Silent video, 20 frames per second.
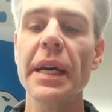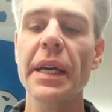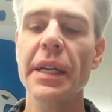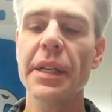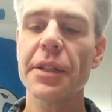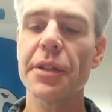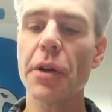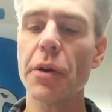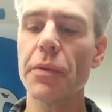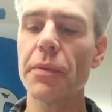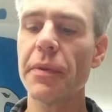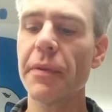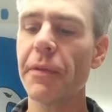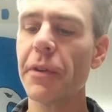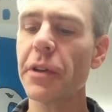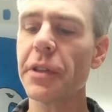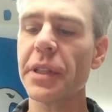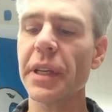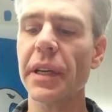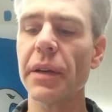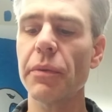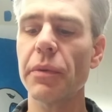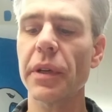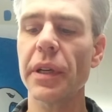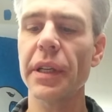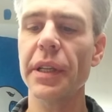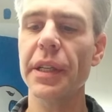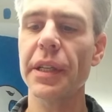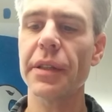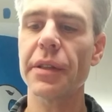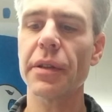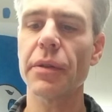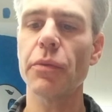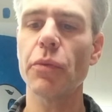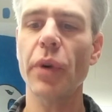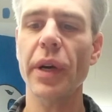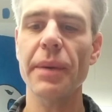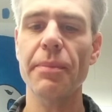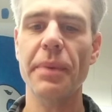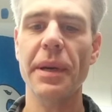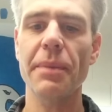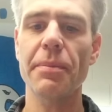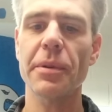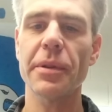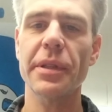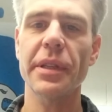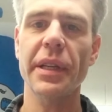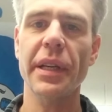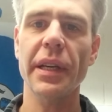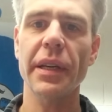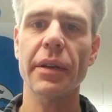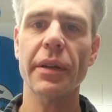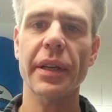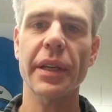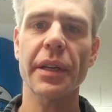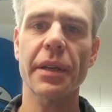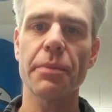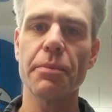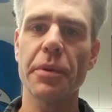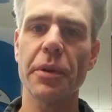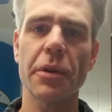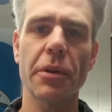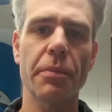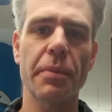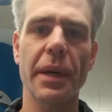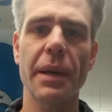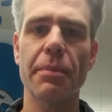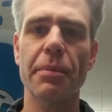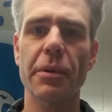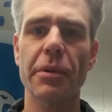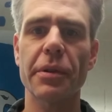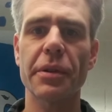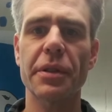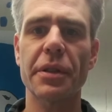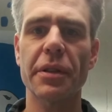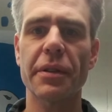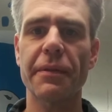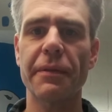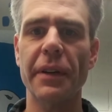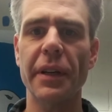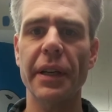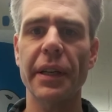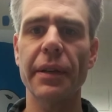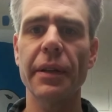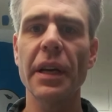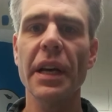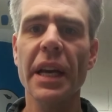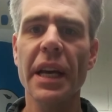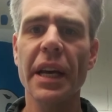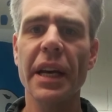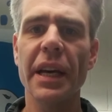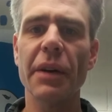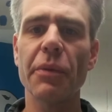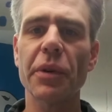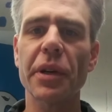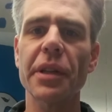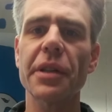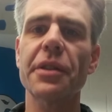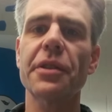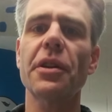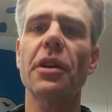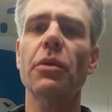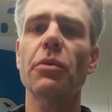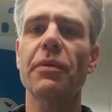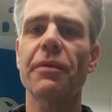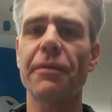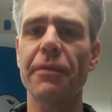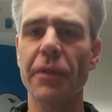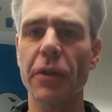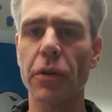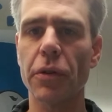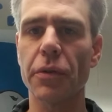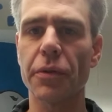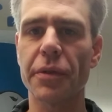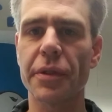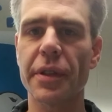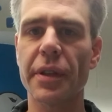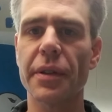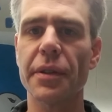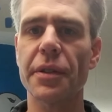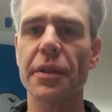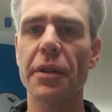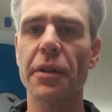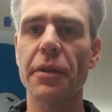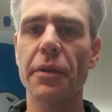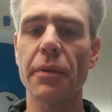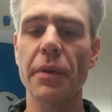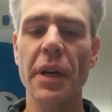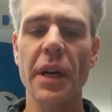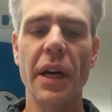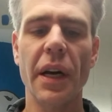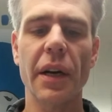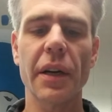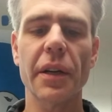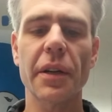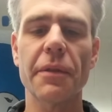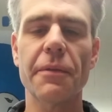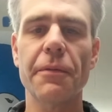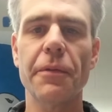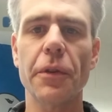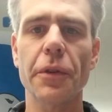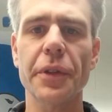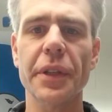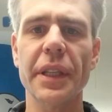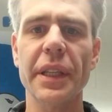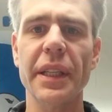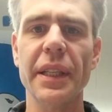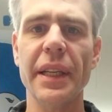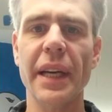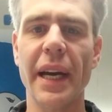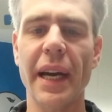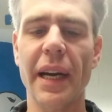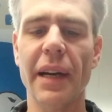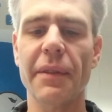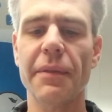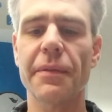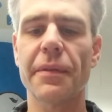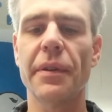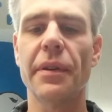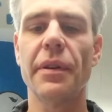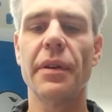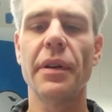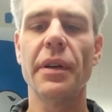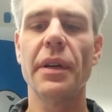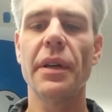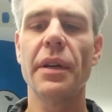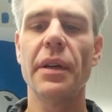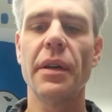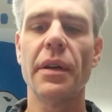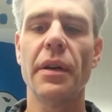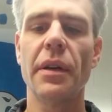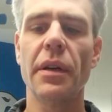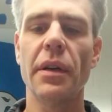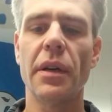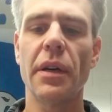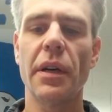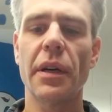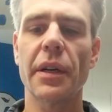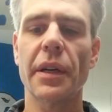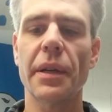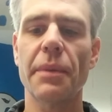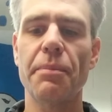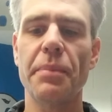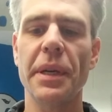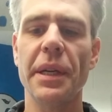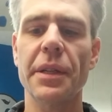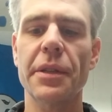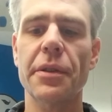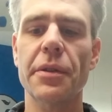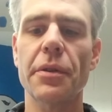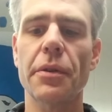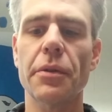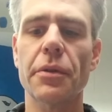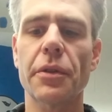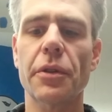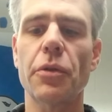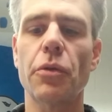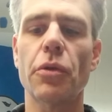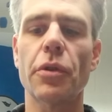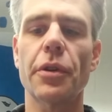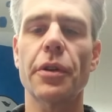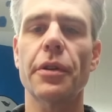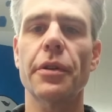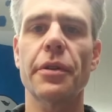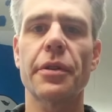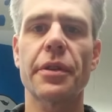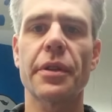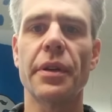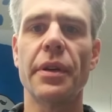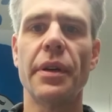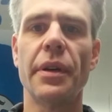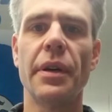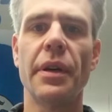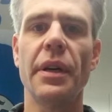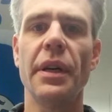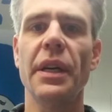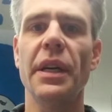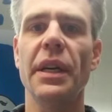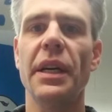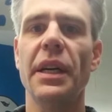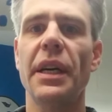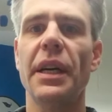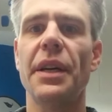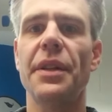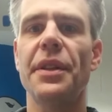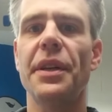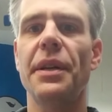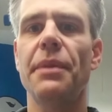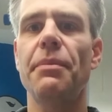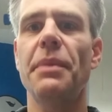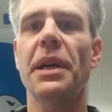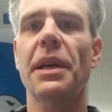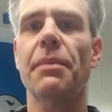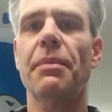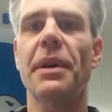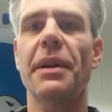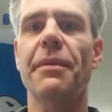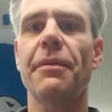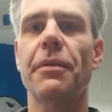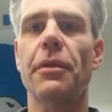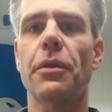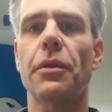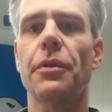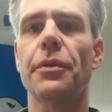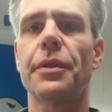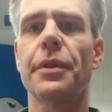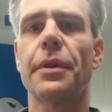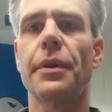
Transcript: So the first thing, we're going to need some white paper today. Okay, computer paper is just fine. And we're going to start with folds. So I'm going to fold it in half. I'm going to pinch those corners and then make my fold.